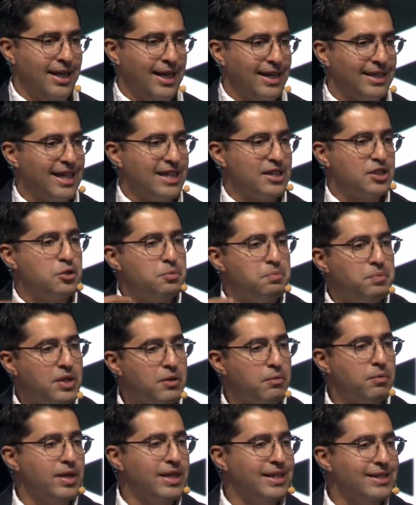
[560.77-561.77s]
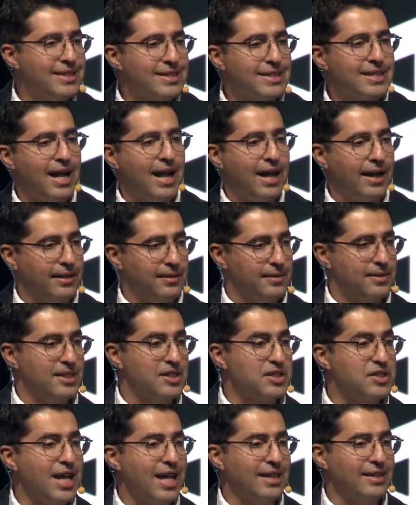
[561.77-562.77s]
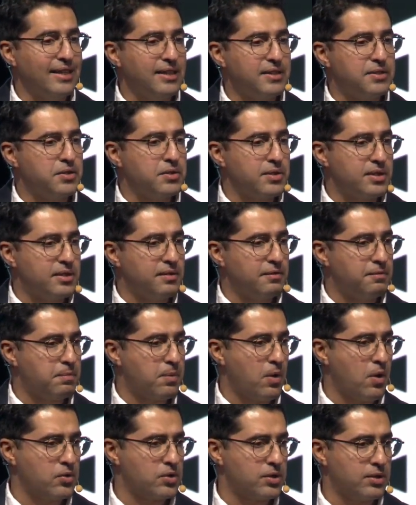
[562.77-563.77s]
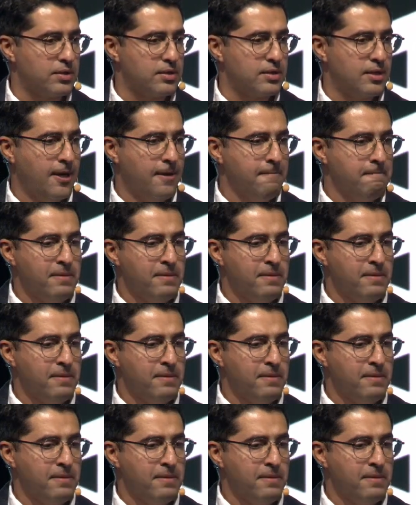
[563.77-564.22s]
It has to be redesigned. It's an iterative process.